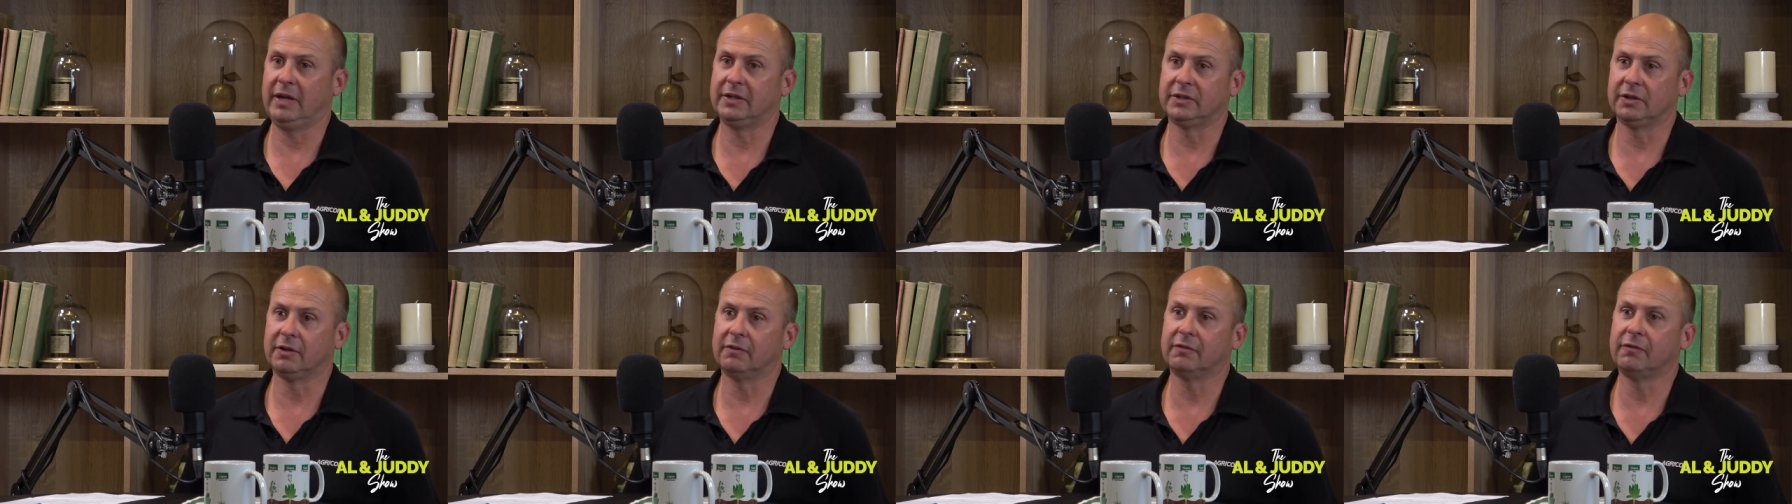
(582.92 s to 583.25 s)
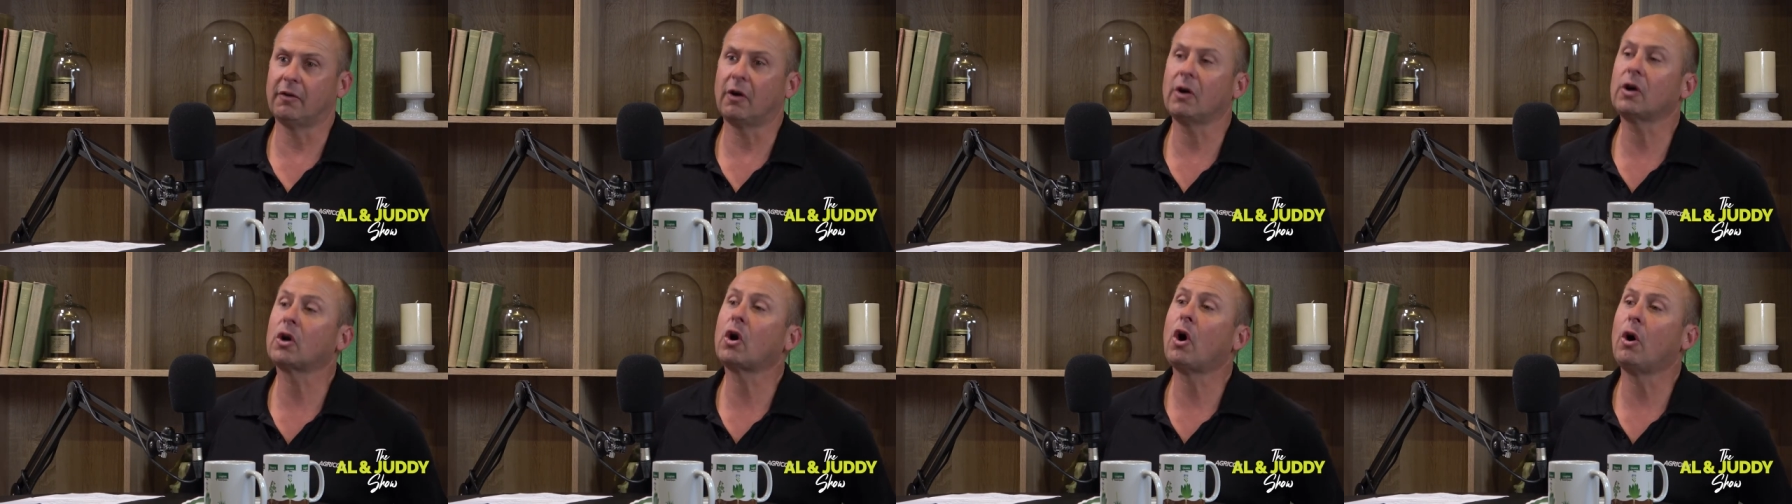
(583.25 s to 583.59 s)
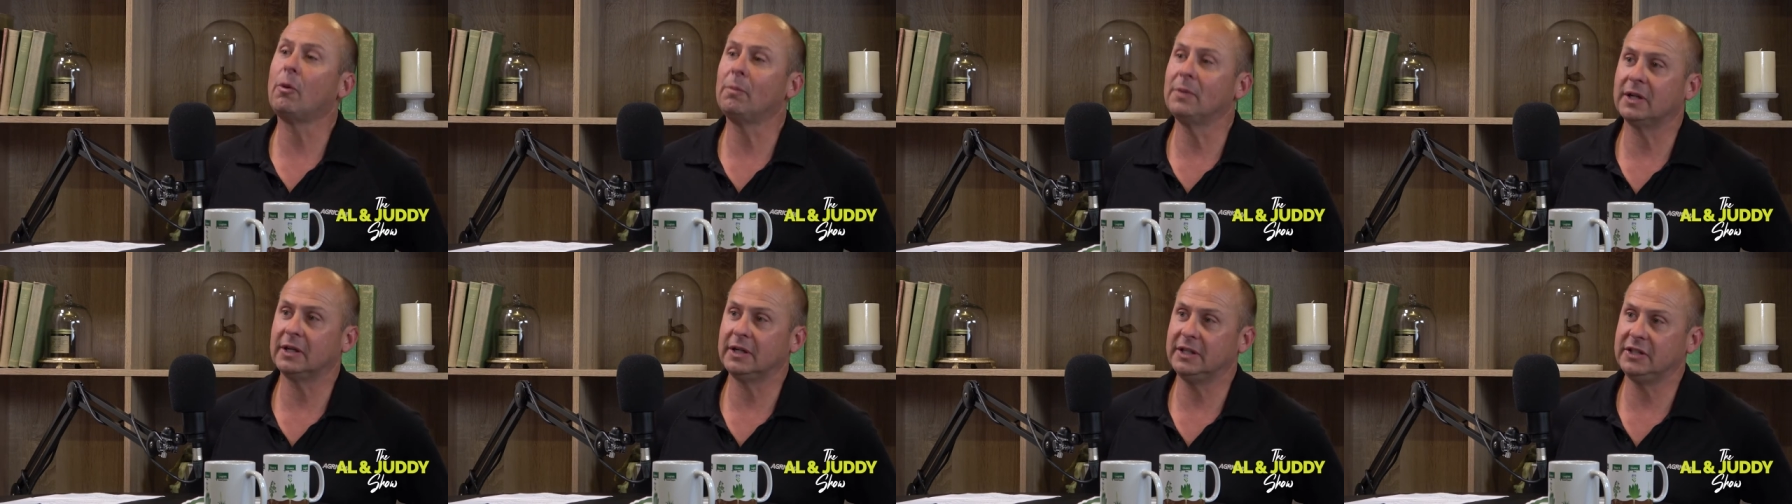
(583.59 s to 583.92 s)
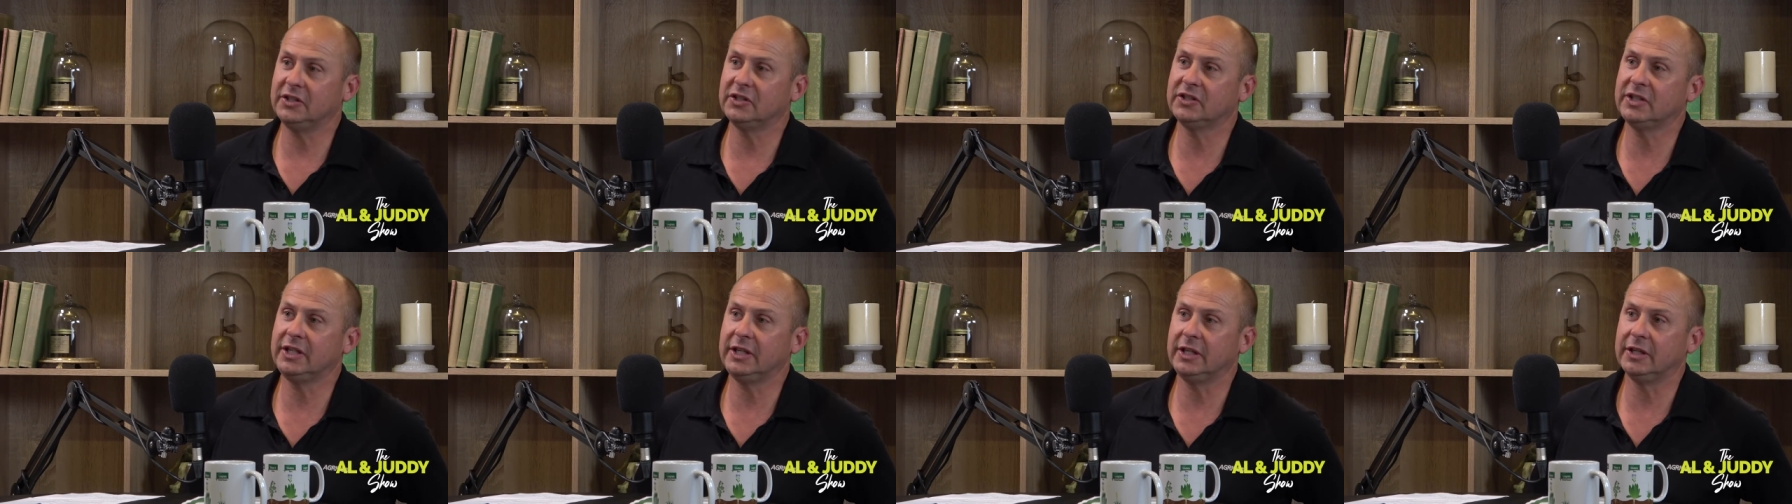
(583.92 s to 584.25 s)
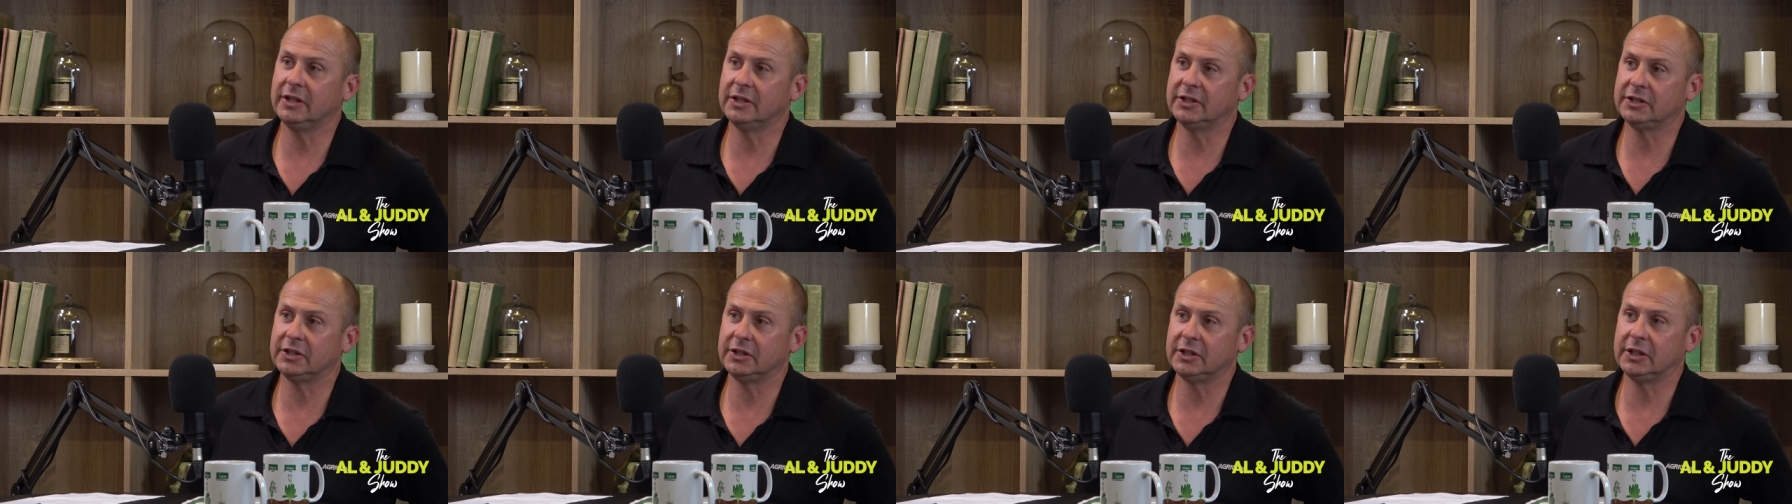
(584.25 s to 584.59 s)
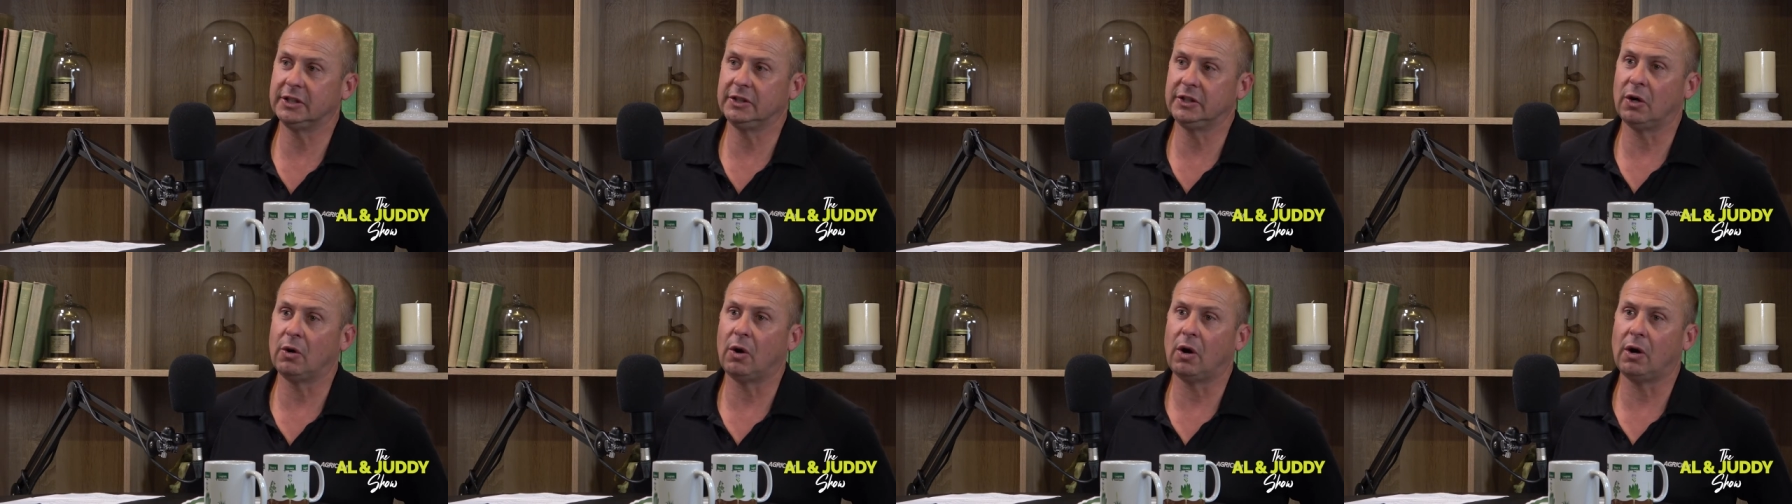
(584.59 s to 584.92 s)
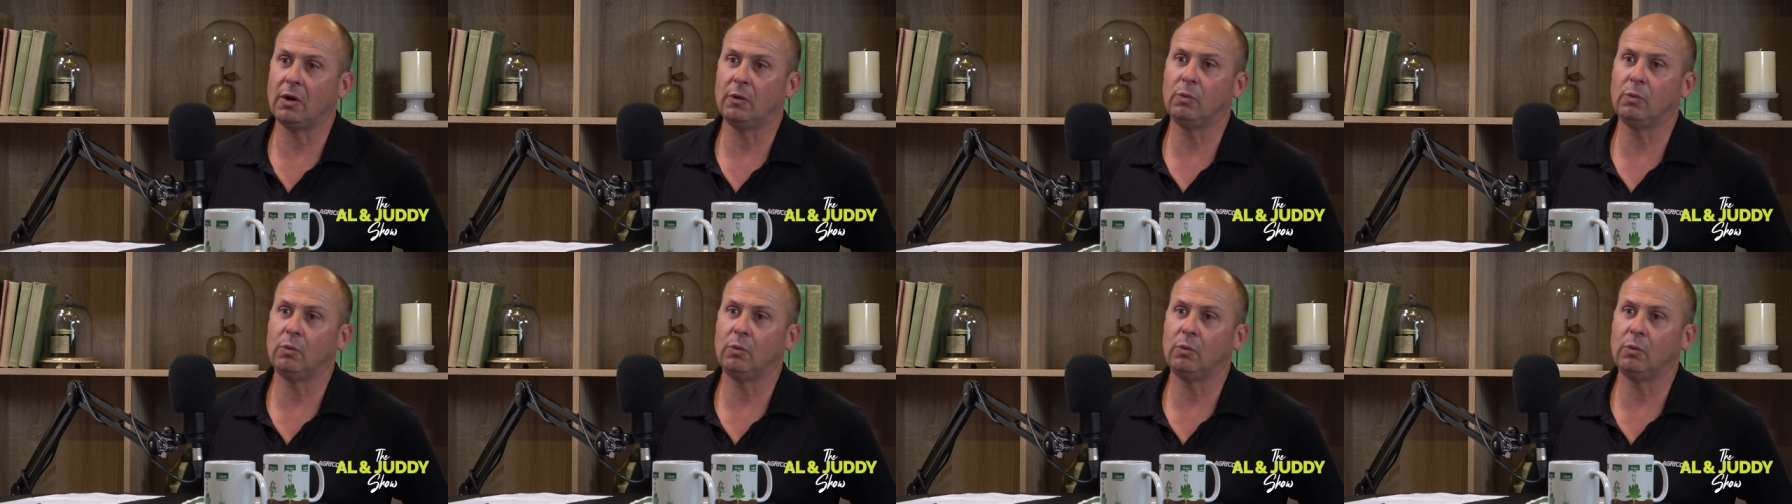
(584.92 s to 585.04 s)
as I've commonly said, is, you know,